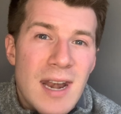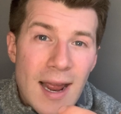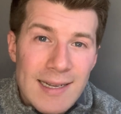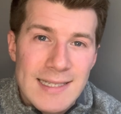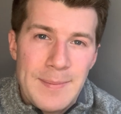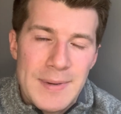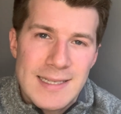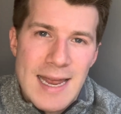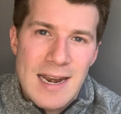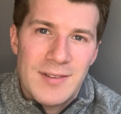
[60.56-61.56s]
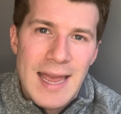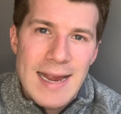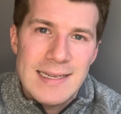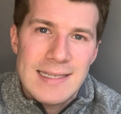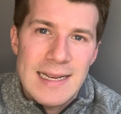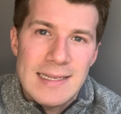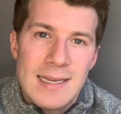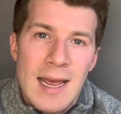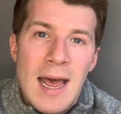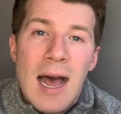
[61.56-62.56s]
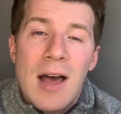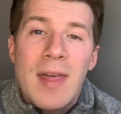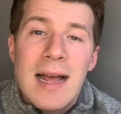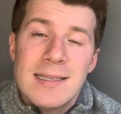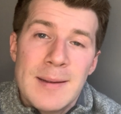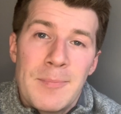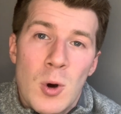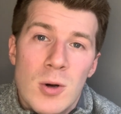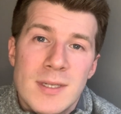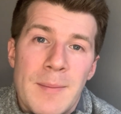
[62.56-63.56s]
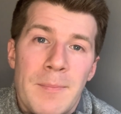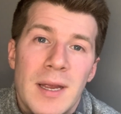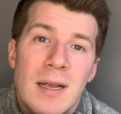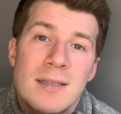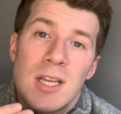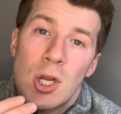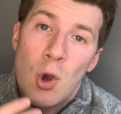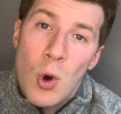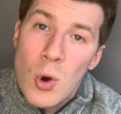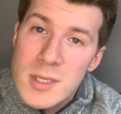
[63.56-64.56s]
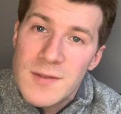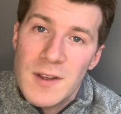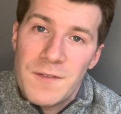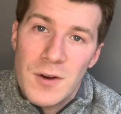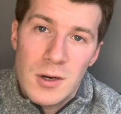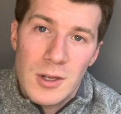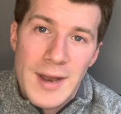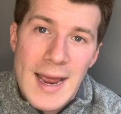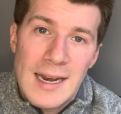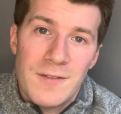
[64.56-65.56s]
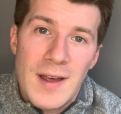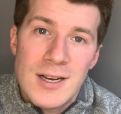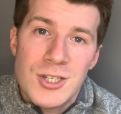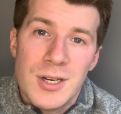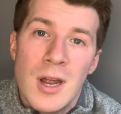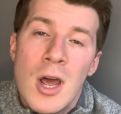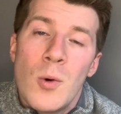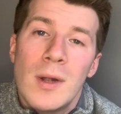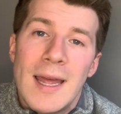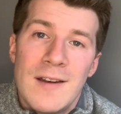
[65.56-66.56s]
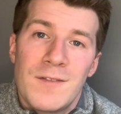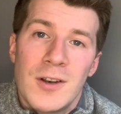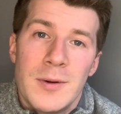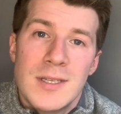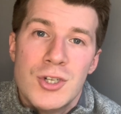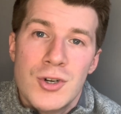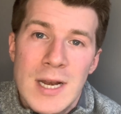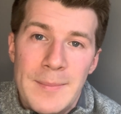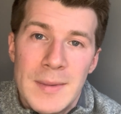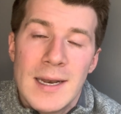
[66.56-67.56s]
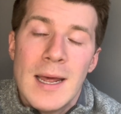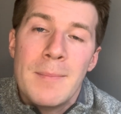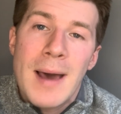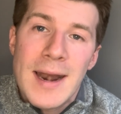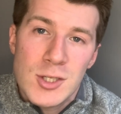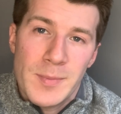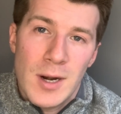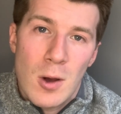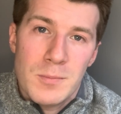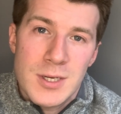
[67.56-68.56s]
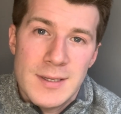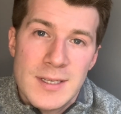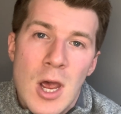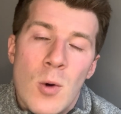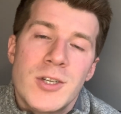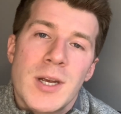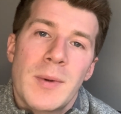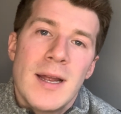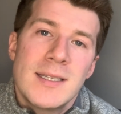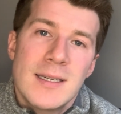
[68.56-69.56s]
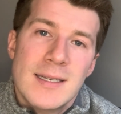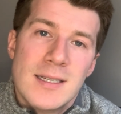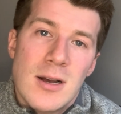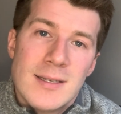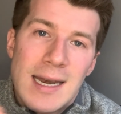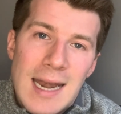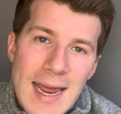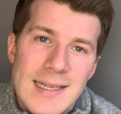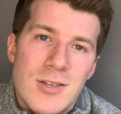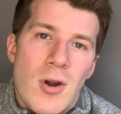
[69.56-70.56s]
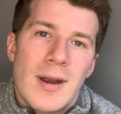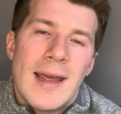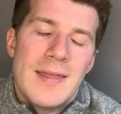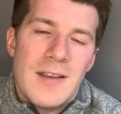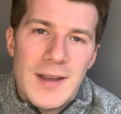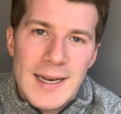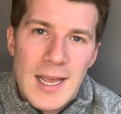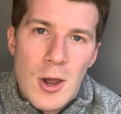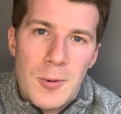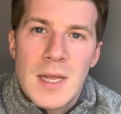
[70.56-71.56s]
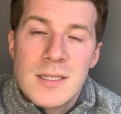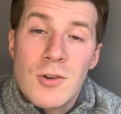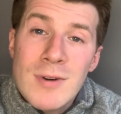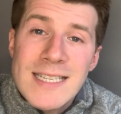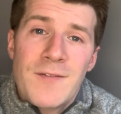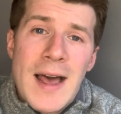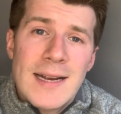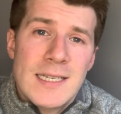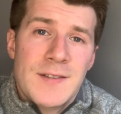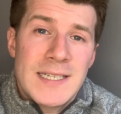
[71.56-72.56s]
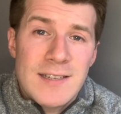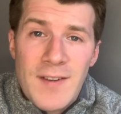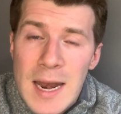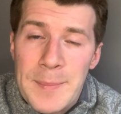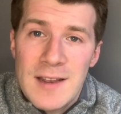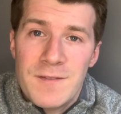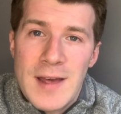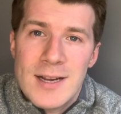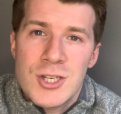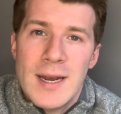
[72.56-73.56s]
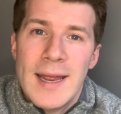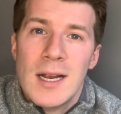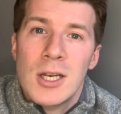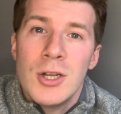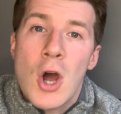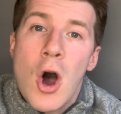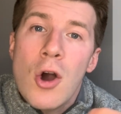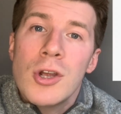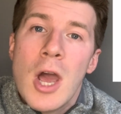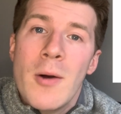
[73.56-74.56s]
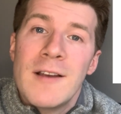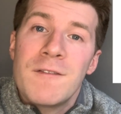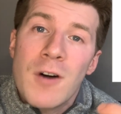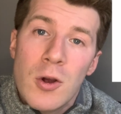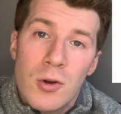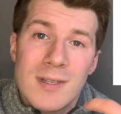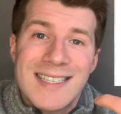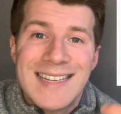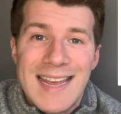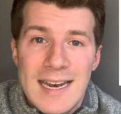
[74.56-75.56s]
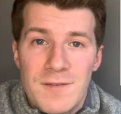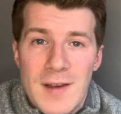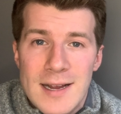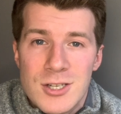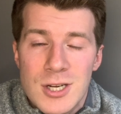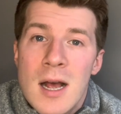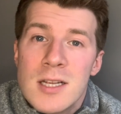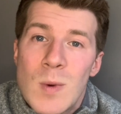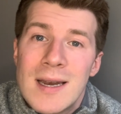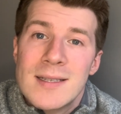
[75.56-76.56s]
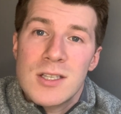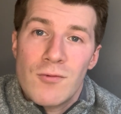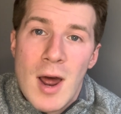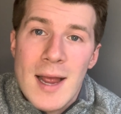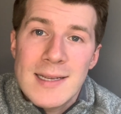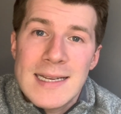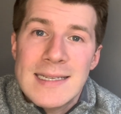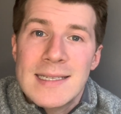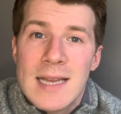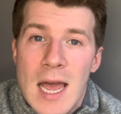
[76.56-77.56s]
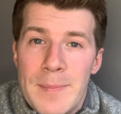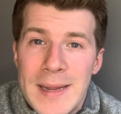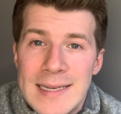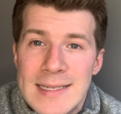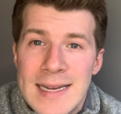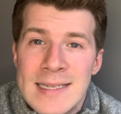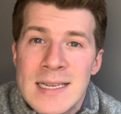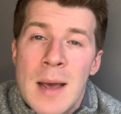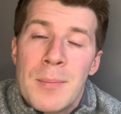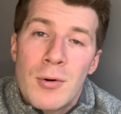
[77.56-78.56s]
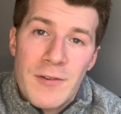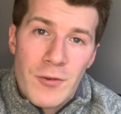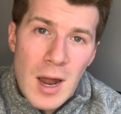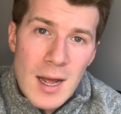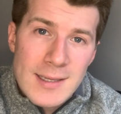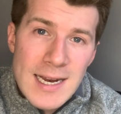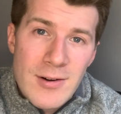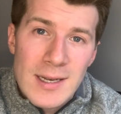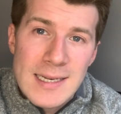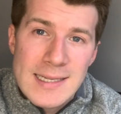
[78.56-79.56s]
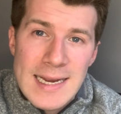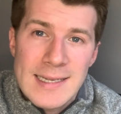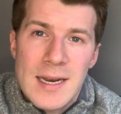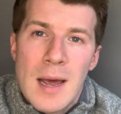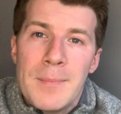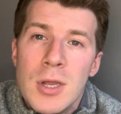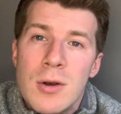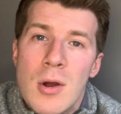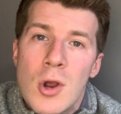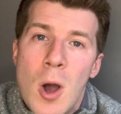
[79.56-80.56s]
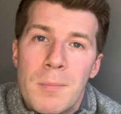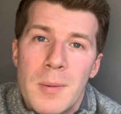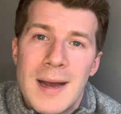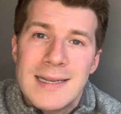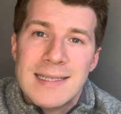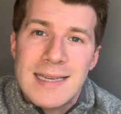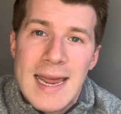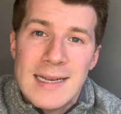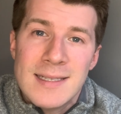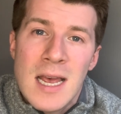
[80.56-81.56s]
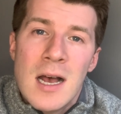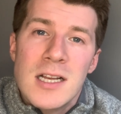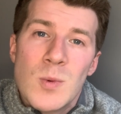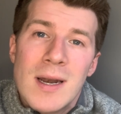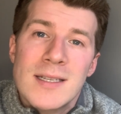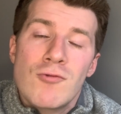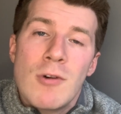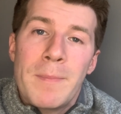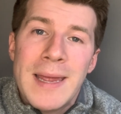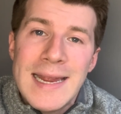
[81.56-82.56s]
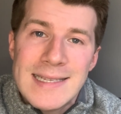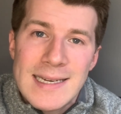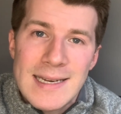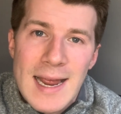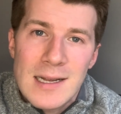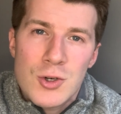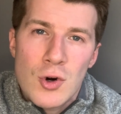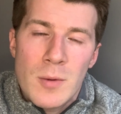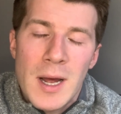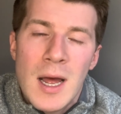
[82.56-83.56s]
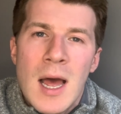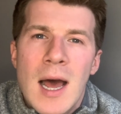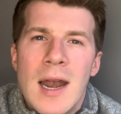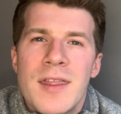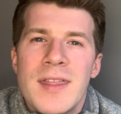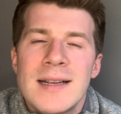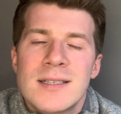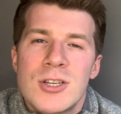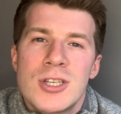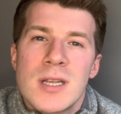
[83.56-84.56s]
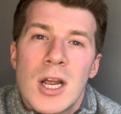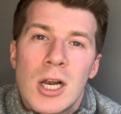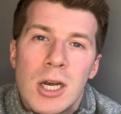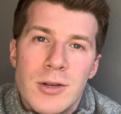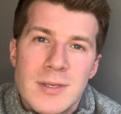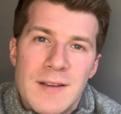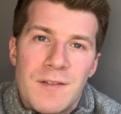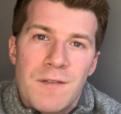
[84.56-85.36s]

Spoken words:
90% of cases. And that's important because the cause of the fungal nail infection will influence treatment and management options, which I'm going to discuss later on in the video. So risk factors for developing infection include ongoing fungal skin infection, as well as psoriasis, diabetes, peripheral arterial disease and immunocompromised states, as well as repeated nail trauma and things such as occlusive